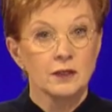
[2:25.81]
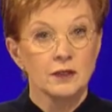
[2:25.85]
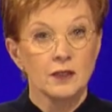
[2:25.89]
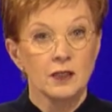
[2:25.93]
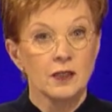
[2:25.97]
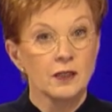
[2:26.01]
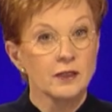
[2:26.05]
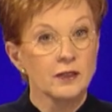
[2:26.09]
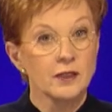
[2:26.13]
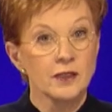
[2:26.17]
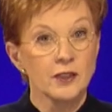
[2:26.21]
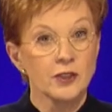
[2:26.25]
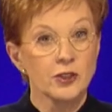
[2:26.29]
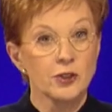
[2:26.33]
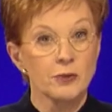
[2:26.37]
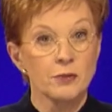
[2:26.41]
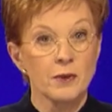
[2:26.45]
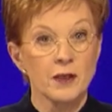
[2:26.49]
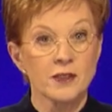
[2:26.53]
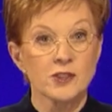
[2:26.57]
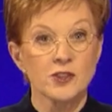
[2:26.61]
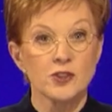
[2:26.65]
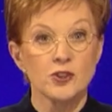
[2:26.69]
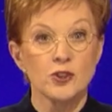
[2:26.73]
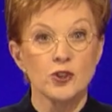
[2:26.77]
I think you
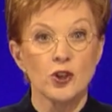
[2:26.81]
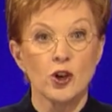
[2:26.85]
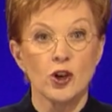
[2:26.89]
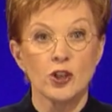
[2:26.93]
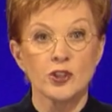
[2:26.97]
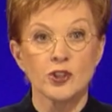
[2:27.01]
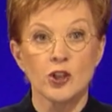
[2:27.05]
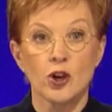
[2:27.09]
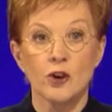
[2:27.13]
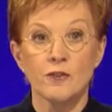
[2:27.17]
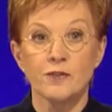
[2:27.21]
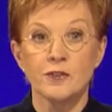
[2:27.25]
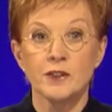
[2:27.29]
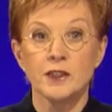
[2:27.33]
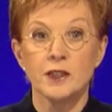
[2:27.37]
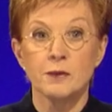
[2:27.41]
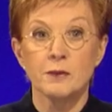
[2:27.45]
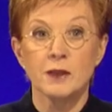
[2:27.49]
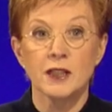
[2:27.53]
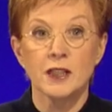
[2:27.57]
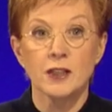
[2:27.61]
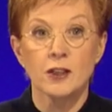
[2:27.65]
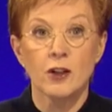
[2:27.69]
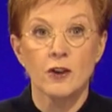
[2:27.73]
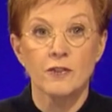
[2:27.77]
must nod off in the
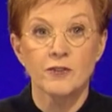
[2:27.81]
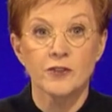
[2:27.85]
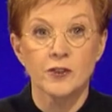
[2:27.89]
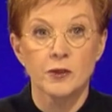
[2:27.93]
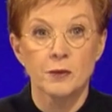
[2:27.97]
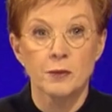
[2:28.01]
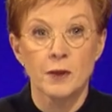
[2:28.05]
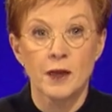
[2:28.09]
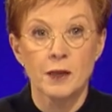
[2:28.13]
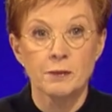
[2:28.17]
middle of them.